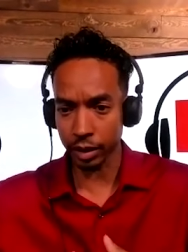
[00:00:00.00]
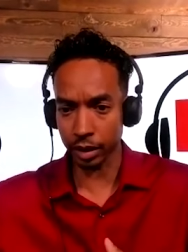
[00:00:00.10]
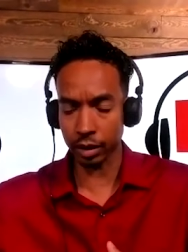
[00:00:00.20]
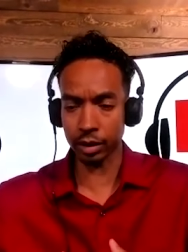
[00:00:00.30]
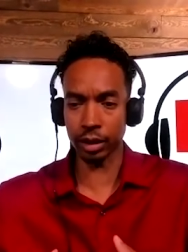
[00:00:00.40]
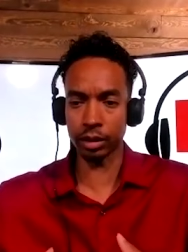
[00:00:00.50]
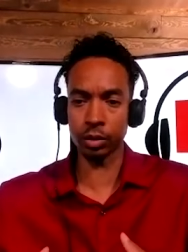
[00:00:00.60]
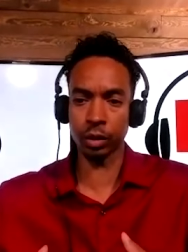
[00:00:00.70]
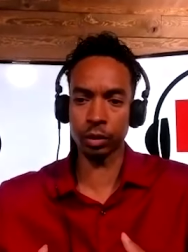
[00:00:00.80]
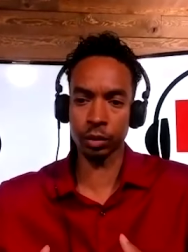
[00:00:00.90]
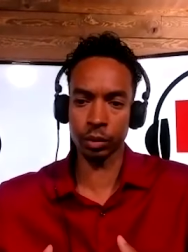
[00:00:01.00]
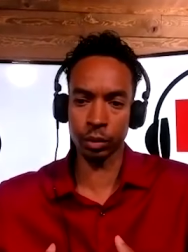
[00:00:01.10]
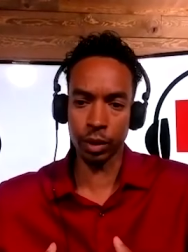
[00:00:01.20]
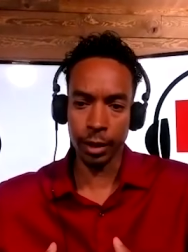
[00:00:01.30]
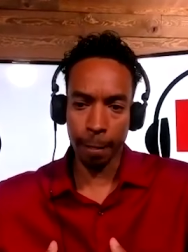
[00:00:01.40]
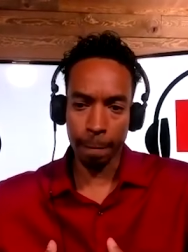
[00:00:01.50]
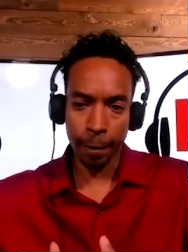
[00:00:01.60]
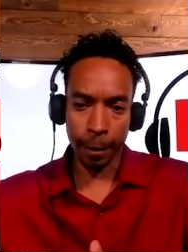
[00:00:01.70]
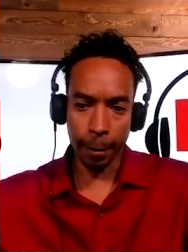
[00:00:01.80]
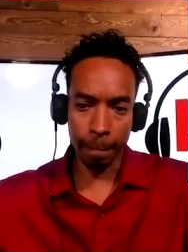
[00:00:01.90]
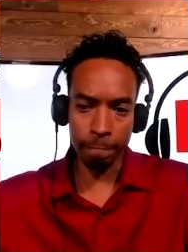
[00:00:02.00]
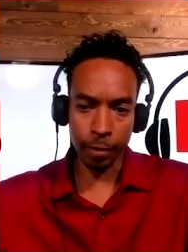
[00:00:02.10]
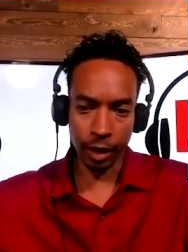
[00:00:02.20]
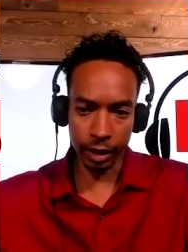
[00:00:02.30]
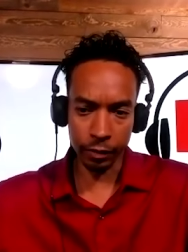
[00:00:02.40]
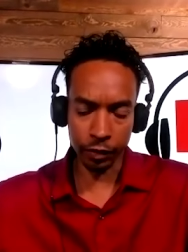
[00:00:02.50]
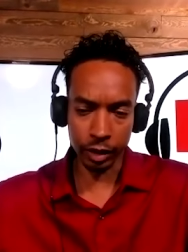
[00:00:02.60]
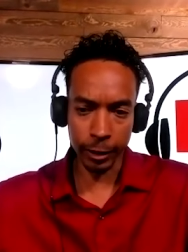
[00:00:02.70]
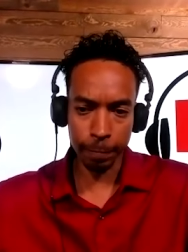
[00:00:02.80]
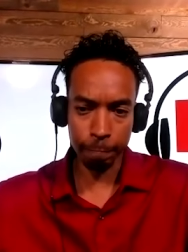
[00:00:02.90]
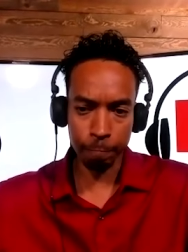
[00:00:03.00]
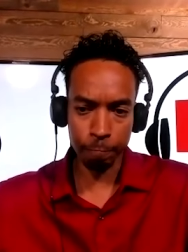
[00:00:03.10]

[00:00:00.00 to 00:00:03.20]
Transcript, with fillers: that they tend to accrue um, unevenly.